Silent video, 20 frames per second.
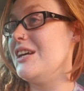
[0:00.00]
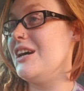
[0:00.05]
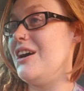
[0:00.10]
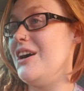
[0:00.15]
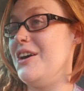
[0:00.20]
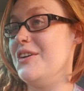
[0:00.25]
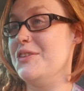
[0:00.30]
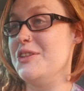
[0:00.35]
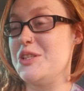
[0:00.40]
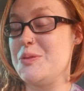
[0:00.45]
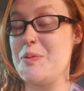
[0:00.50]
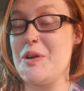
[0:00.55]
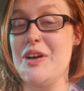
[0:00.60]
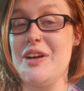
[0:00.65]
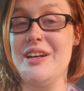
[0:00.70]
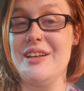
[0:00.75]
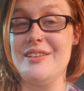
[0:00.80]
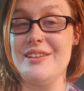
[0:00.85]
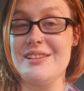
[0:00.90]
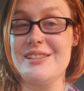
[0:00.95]
on the
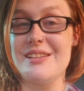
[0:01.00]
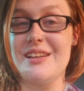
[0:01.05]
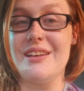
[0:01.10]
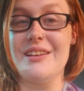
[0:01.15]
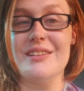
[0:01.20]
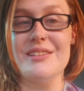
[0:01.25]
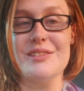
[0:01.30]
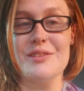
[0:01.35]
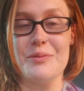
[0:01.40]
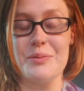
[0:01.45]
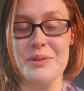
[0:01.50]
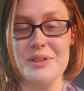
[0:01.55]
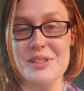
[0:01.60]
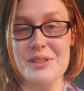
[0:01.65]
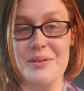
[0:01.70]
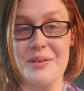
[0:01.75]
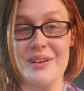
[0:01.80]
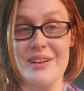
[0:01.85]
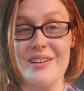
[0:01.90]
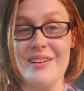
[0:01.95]
spirit and the science of what's
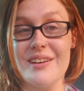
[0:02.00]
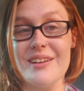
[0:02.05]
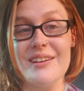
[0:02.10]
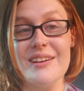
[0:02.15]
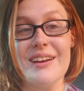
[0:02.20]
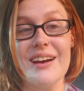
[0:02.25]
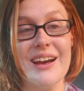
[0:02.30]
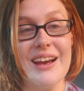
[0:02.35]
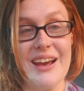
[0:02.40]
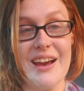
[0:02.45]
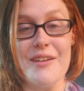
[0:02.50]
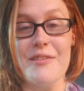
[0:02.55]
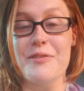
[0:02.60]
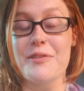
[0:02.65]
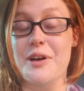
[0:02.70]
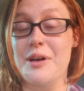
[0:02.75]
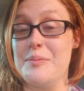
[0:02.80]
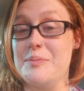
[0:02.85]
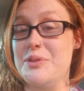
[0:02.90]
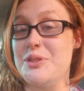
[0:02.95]
going on. I have
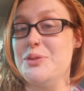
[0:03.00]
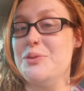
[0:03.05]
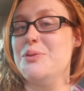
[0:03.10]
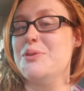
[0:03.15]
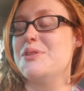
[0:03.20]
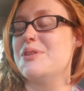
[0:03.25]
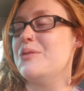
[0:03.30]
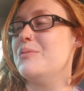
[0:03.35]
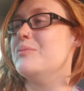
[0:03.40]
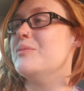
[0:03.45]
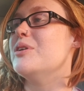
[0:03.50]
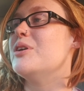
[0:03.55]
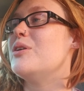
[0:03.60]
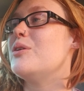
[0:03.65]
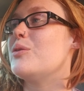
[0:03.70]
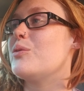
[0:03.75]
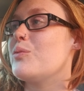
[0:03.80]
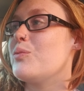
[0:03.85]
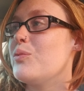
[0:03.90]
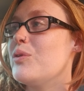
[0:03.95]
come to some
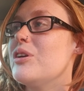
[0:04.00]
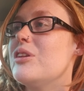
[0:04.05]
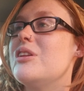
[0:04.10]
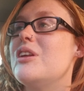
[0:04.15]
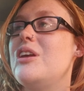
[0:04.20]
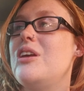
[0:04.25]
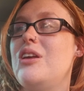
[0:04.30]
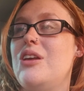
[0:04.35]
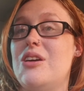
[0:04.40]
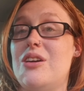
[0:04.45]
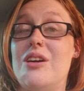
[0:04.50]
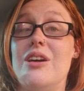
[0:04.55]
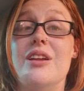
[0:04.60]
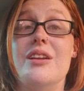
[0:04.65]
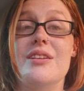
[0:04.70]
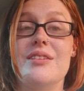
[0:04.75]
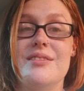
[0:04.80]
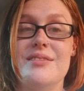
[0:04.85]
really good,